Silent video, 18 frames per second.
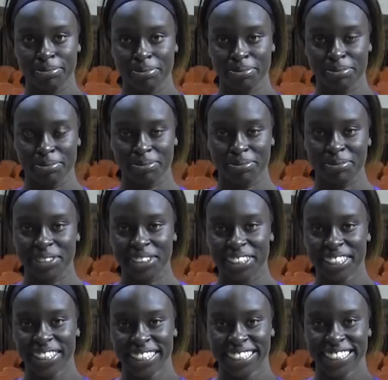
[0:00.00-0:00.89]

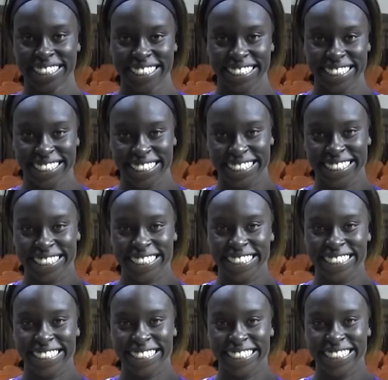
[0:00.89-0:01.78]

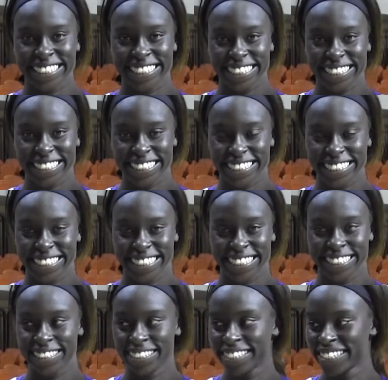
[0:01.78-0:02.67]

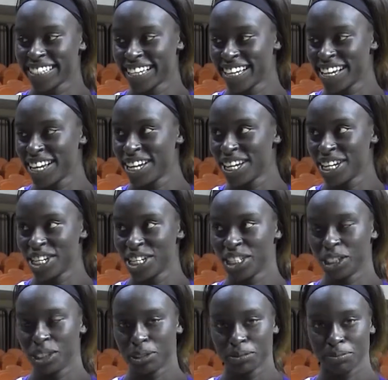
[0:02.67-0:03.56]

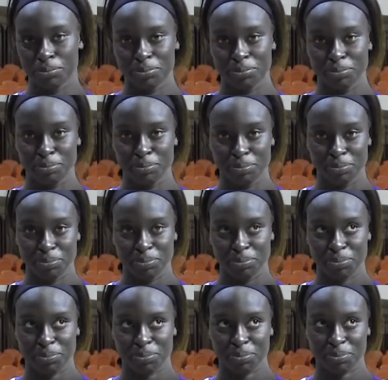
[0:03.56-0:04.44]

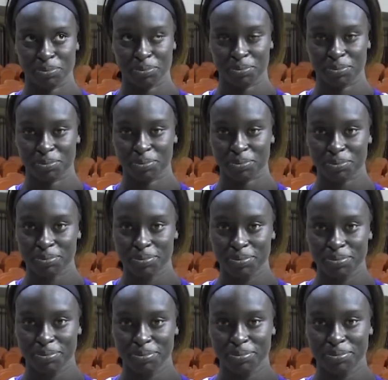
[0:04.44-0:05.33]

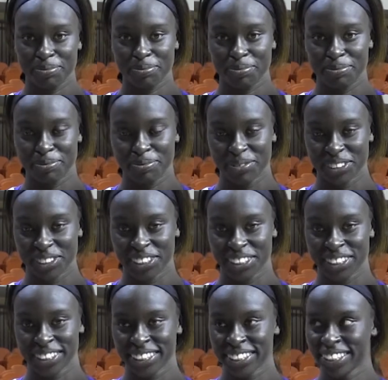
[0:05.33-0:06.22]

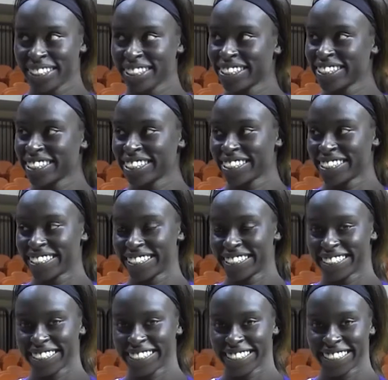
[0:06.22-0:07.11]

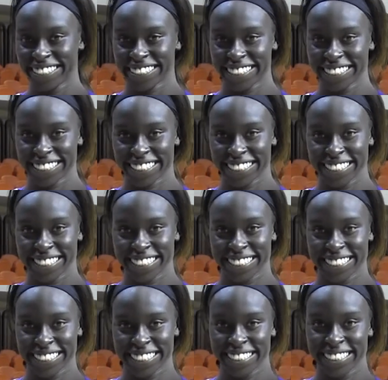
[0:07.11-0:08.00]
The person shown says nothing.